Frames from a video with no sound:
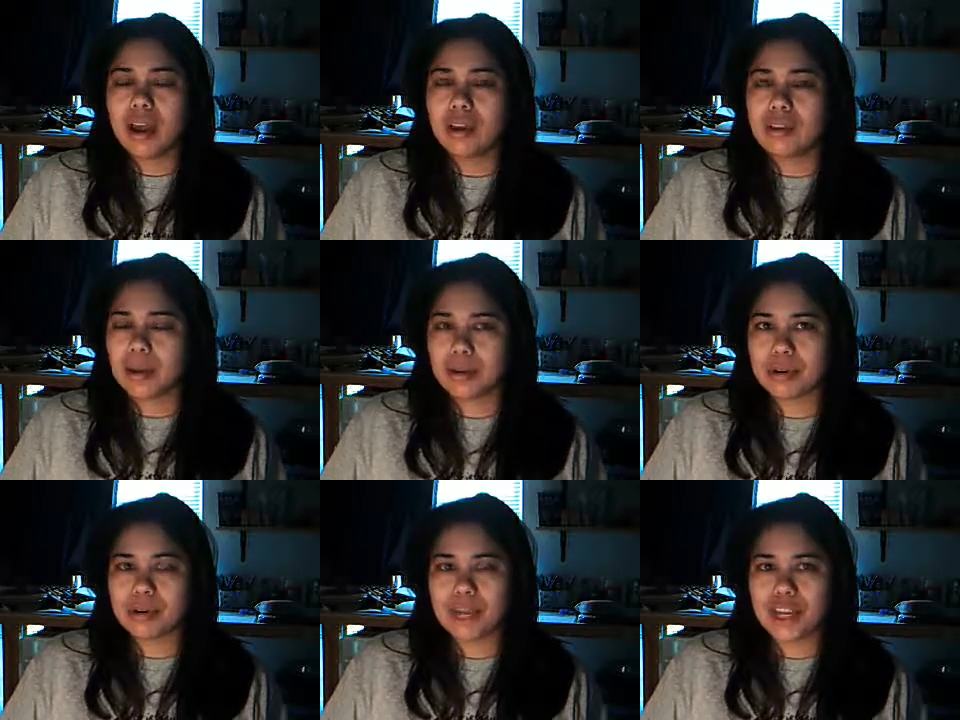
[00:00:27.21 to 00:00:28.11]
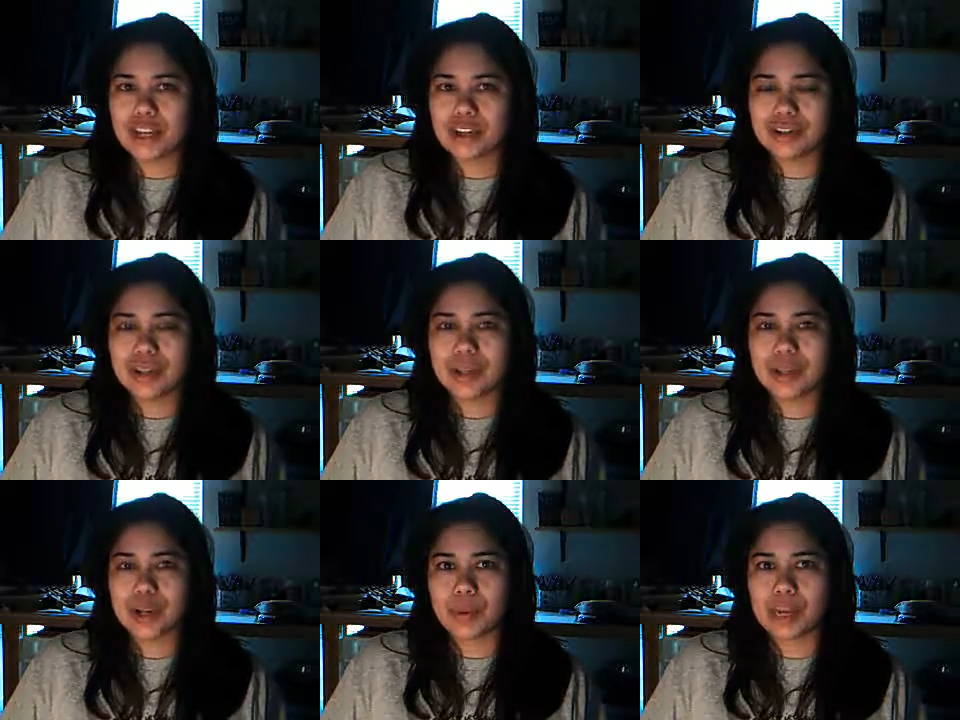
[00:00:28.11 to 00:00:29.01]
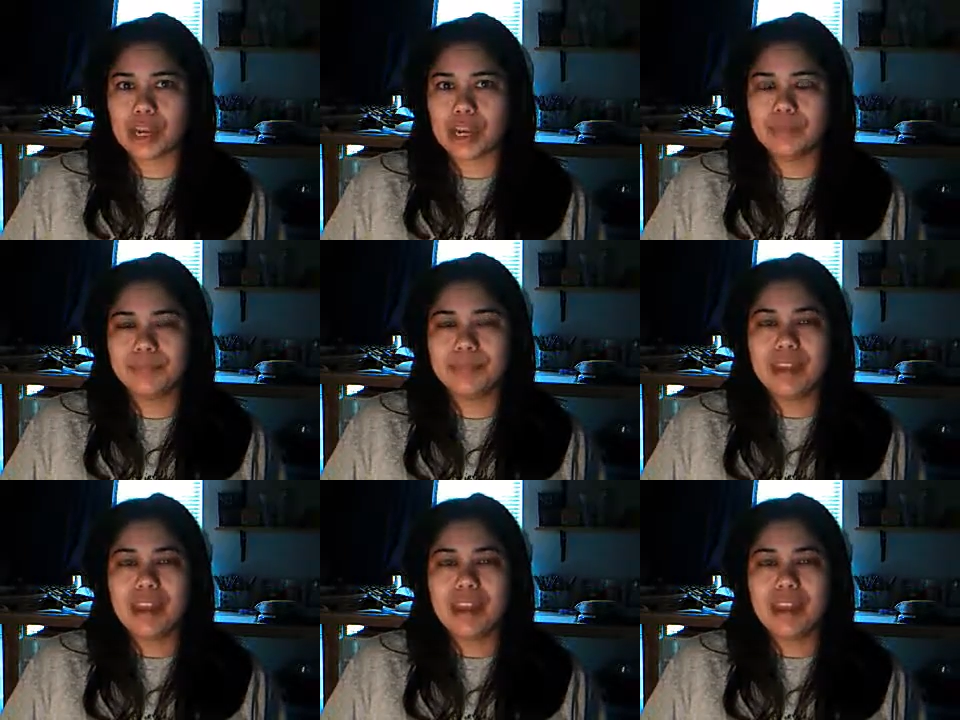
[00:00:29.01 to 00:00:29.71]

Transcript: a number of years. They've been going on.